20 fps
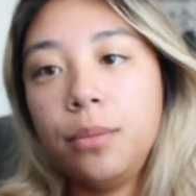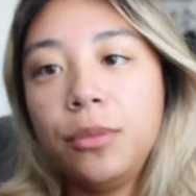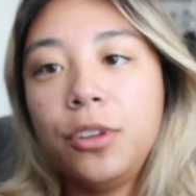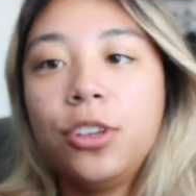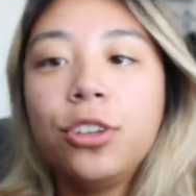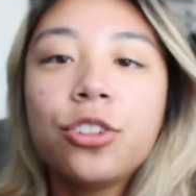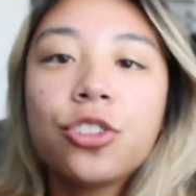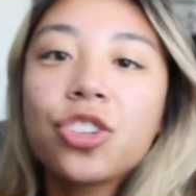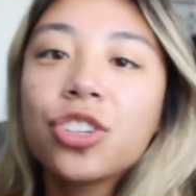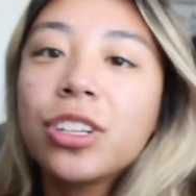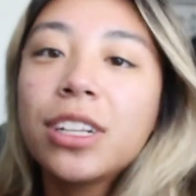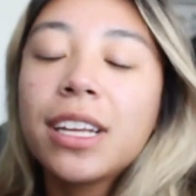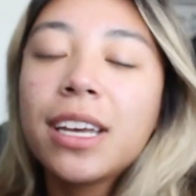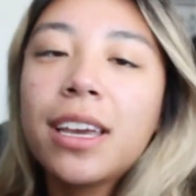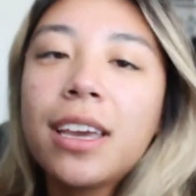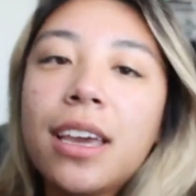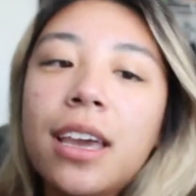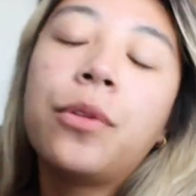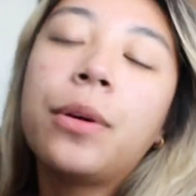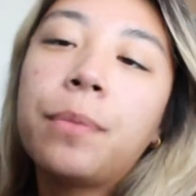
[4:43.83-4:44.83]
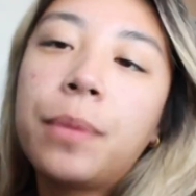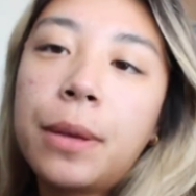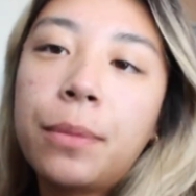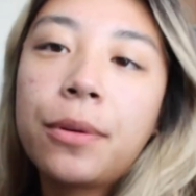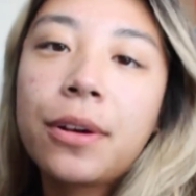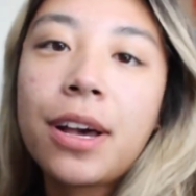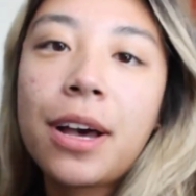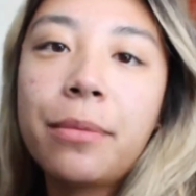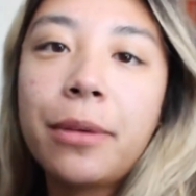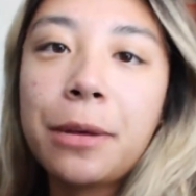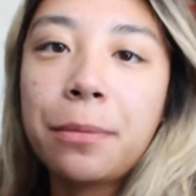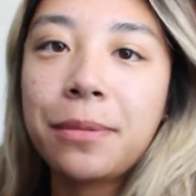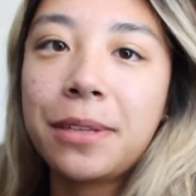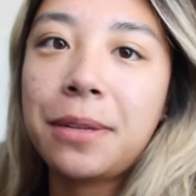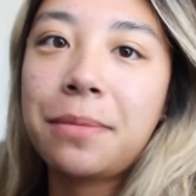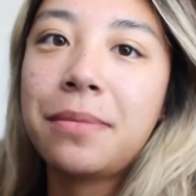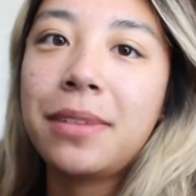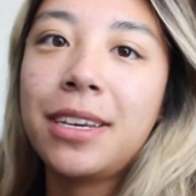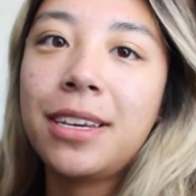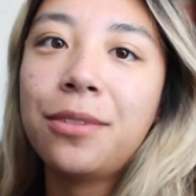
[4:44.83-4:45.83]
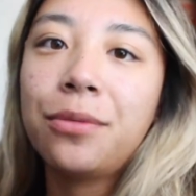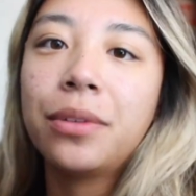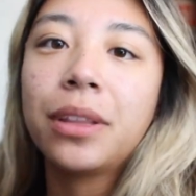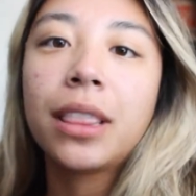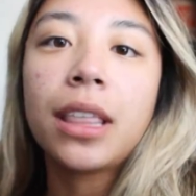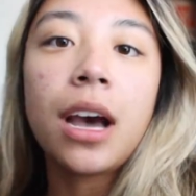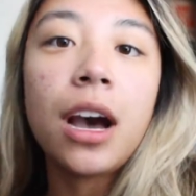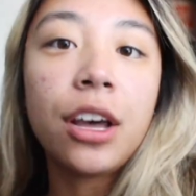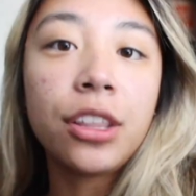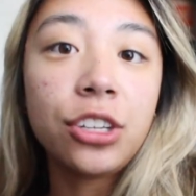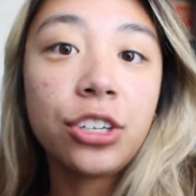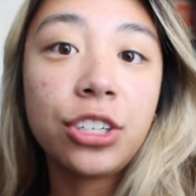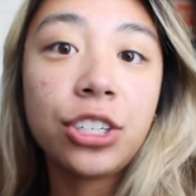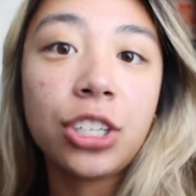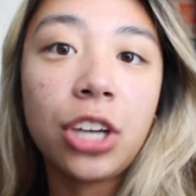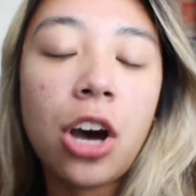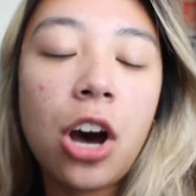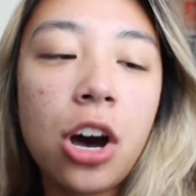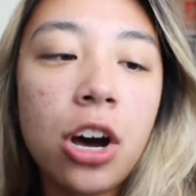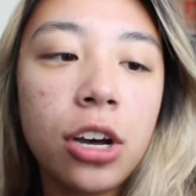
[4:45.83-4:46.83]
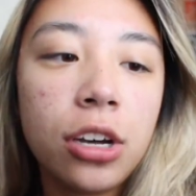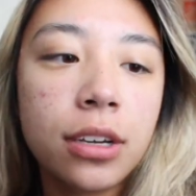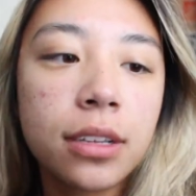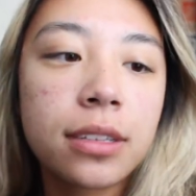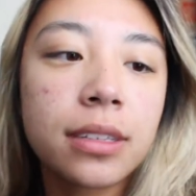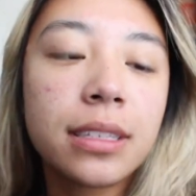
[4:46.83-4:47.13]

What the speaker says: usually when people come up to me with other dogs,